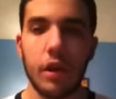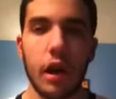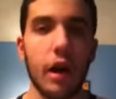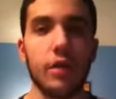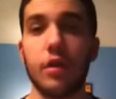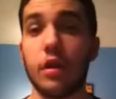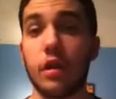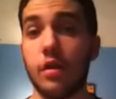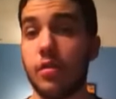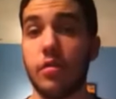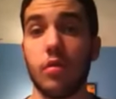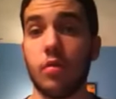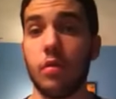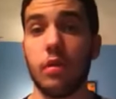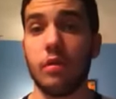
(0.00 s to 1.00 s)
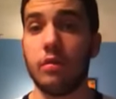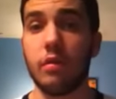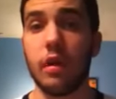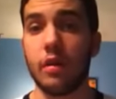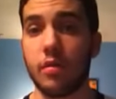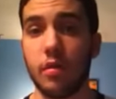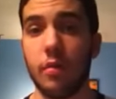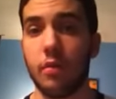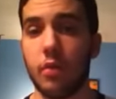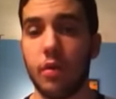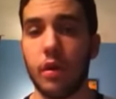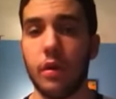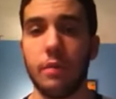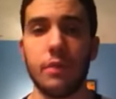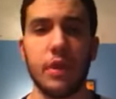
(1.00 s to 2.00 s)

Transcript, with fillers: I think he still will at some point.